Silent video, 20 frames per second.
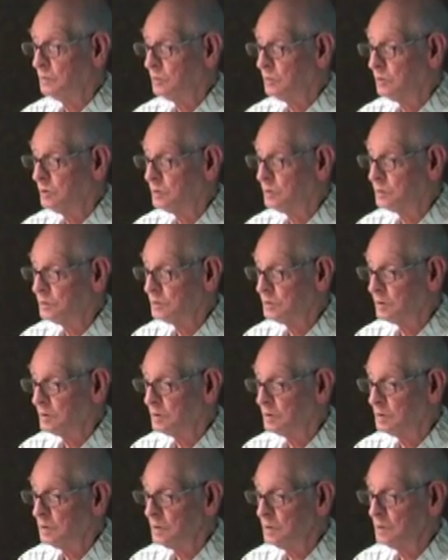Of course, they're
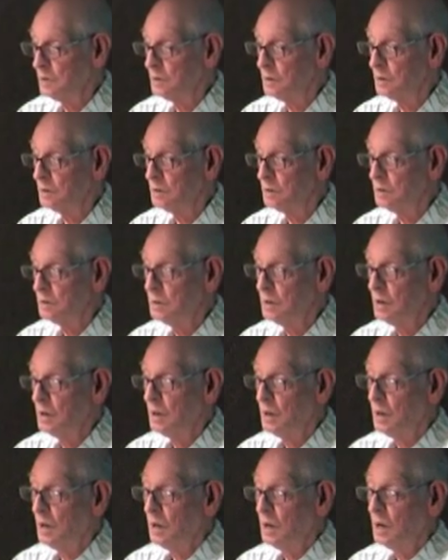illegal.
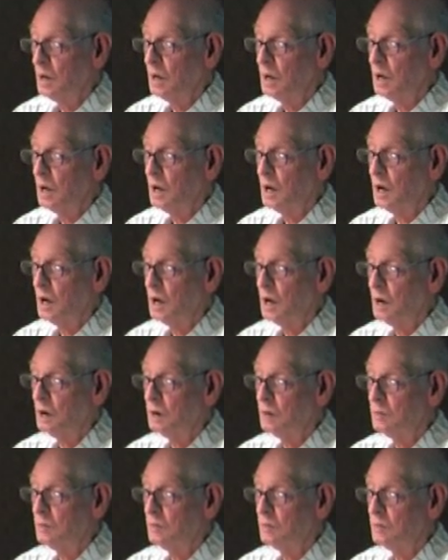
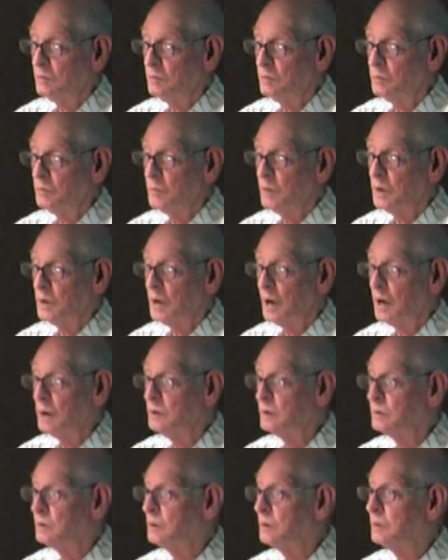But I
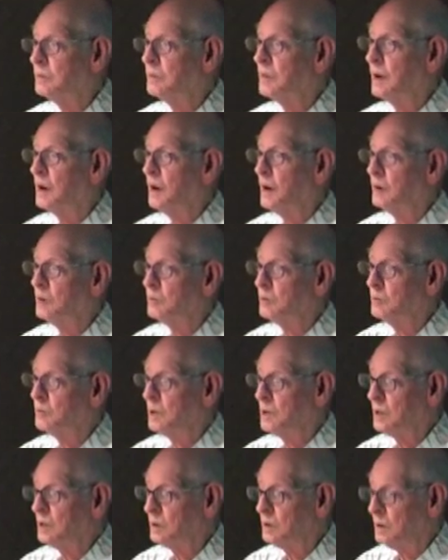don't know if they have them
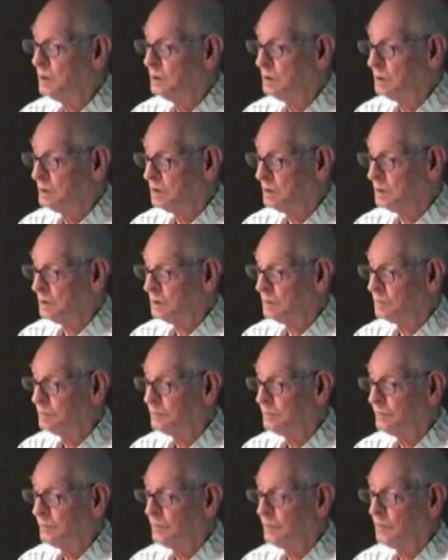any longer.
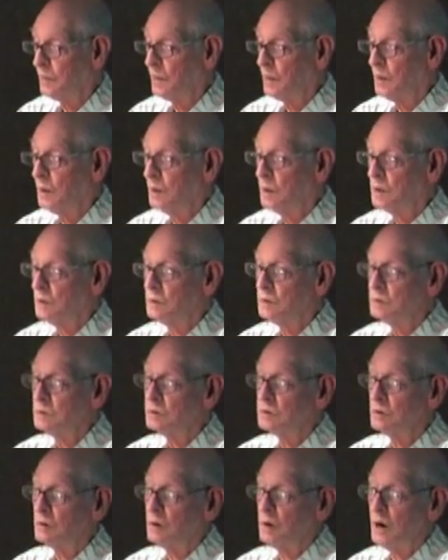
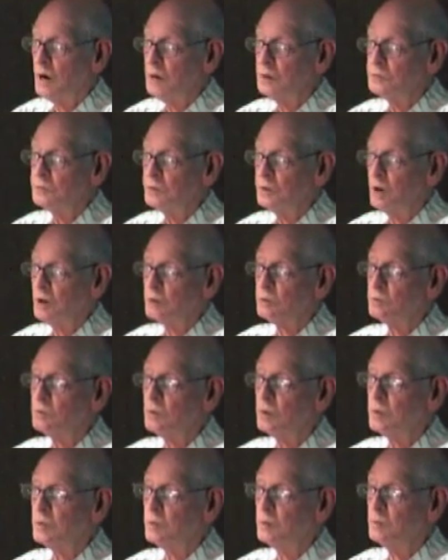So I checked
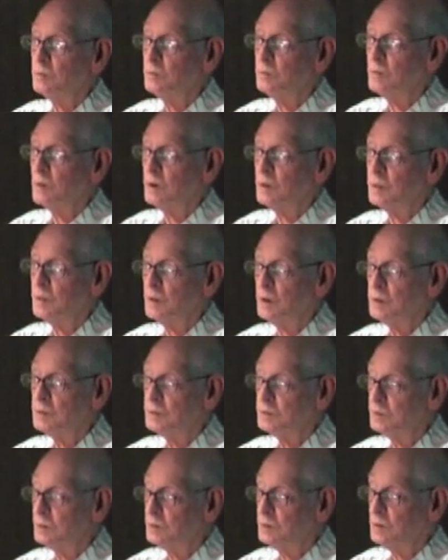with them, and they
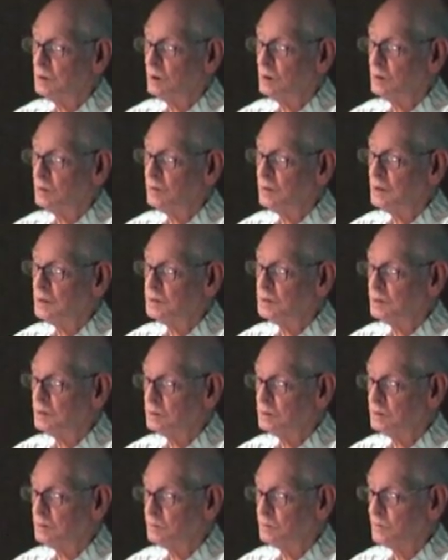said no, they
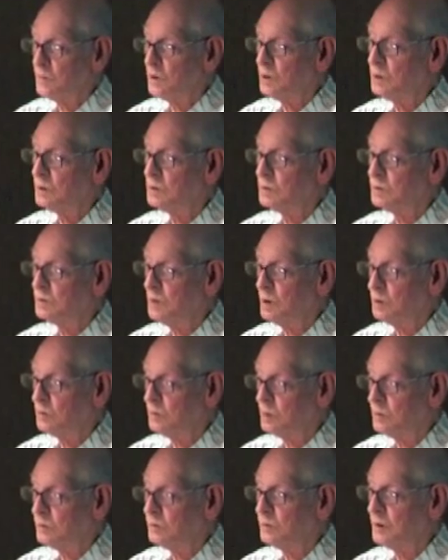didn't, because they
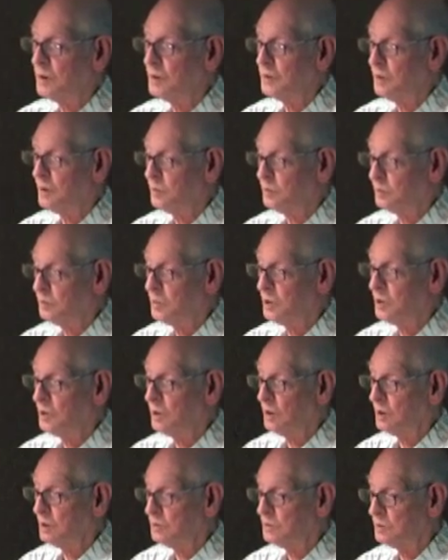were afraid they would be
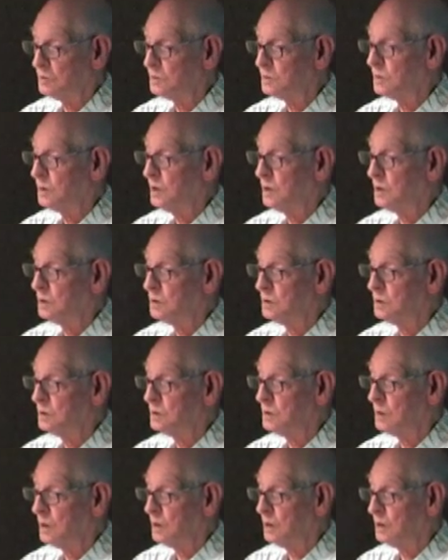confiscated
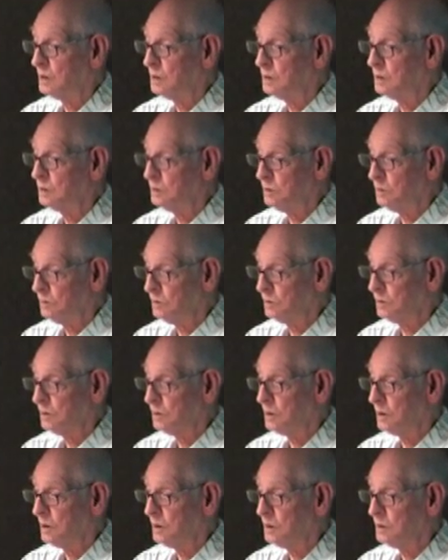and
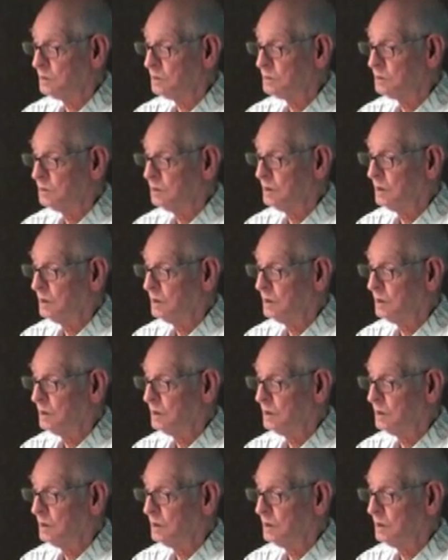euthanized.